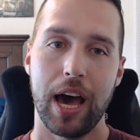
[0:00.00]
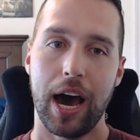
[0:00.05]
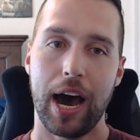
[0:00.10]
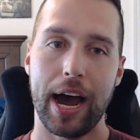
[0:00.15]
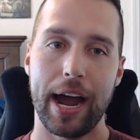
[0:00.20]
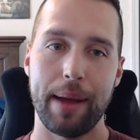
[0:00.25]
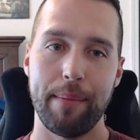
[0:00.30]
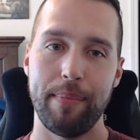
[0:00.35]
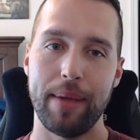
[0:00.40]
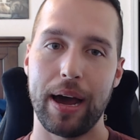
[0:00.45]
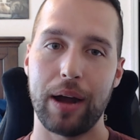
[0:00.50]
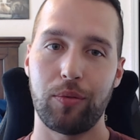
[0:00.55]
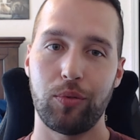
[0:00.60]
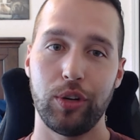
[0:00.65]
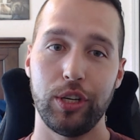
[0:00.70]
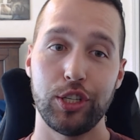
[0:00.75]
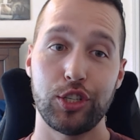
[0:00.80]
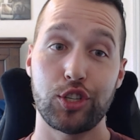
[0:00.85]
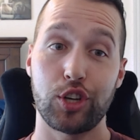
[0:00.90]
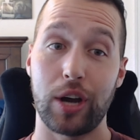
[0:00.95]
I'm not
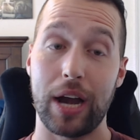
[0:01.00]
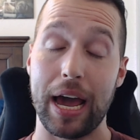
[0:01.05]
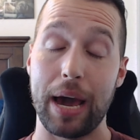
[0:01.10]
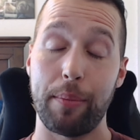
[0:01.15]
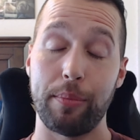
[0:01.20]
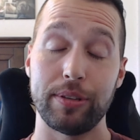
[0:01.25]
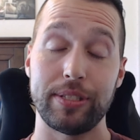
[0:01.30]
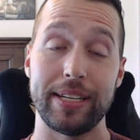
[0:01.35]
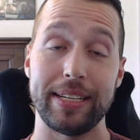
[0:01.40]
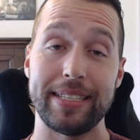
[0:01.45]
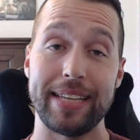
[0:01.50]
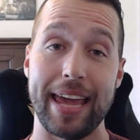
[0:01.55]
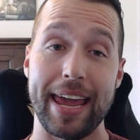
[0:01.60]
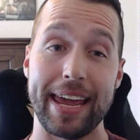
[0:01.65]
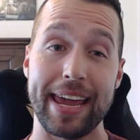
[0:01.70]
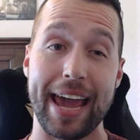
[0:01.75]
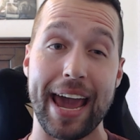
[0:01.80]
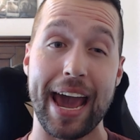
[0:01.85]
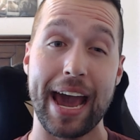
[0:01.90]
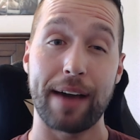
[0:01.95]
really sure how much they
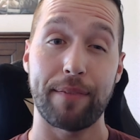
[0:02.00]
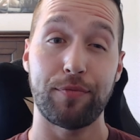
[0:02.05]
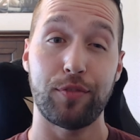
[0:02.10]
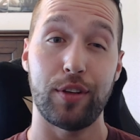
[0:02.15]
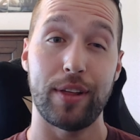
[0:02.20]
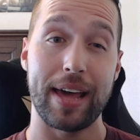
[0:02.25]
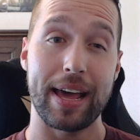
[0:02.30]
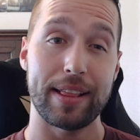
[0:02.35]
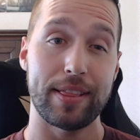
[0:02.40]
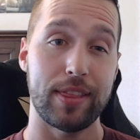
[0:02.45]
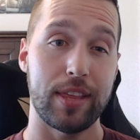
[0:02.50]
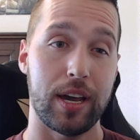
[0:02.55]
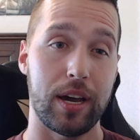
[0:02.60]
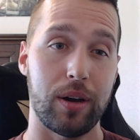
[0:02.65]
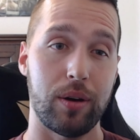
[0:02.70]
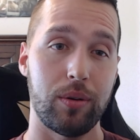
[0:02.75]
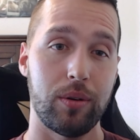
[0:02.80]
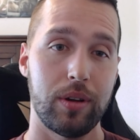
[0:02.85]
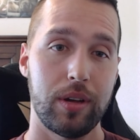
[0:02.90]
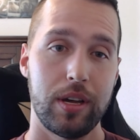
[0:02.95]
take after that
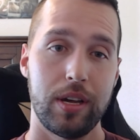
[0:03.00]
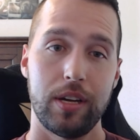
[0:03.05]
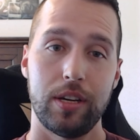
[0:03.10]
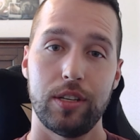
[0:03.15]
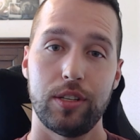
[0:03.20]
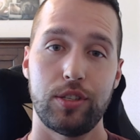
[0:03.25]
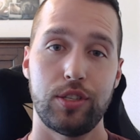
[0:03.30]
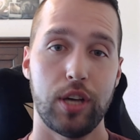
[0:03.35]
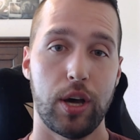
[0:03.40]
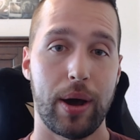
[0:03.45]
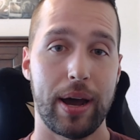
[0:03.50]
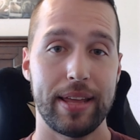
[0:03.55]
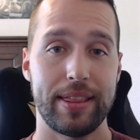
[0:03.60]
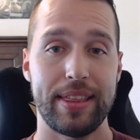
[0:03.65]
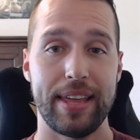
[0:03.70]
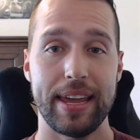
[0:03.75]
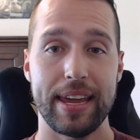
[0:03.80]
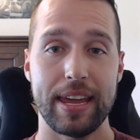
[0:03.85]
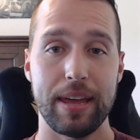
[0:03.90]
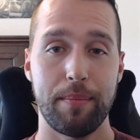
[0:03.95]
though. So I
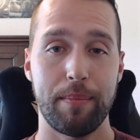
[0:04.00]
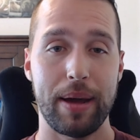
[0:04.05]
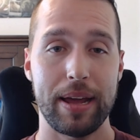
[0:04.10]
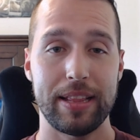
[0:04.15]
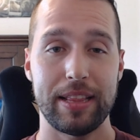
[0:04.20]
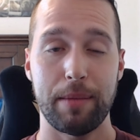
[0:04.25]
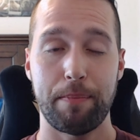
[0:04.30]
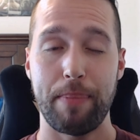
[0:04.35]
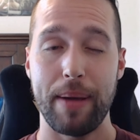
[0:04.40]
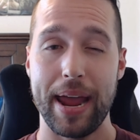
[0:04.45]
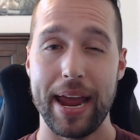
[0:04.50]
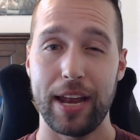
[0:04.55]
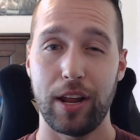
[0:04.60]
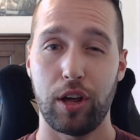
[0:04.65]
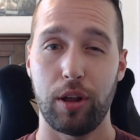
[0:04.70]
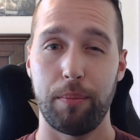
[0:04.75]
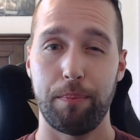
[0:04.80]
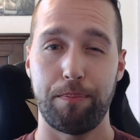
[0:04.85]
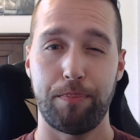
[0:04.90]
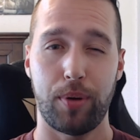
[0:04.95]
think it might depend
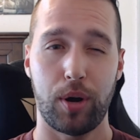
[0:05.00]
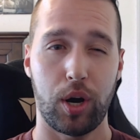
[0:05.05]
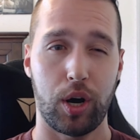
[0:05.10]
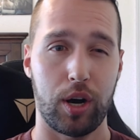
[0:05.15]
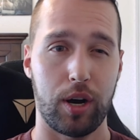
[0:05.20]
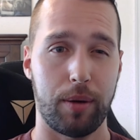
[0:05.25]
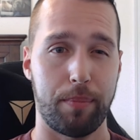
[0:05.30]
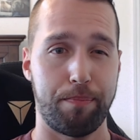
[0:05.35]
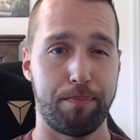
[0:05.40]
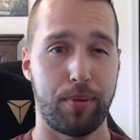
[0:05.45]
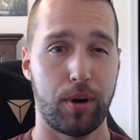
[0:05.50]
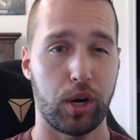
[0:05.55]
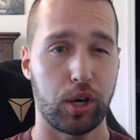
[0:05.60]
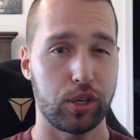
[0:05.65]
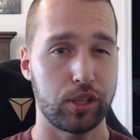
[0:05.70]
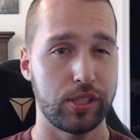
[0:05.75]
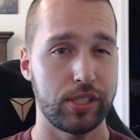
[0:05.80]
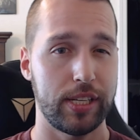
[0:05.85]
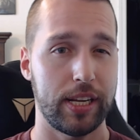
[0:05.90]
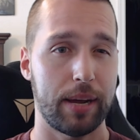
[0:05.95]
on per
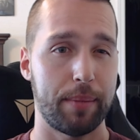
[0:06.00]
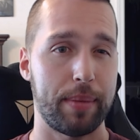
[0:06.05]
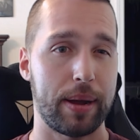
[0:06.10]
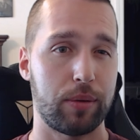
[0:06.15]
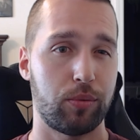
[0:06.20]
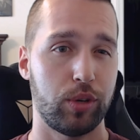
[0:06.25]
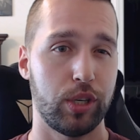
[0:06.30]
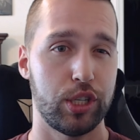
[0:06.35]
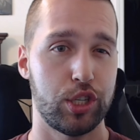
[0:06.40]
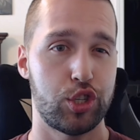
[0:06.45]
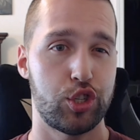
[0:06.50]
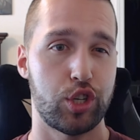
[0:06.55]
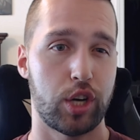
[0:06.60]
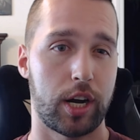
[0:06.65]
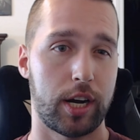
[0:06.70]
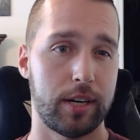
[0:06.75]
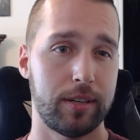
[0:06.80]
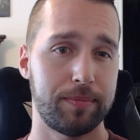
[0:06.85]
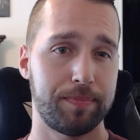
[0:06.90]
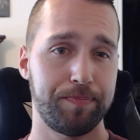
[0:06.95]
person. I'm not really
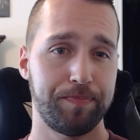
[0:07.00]
sure.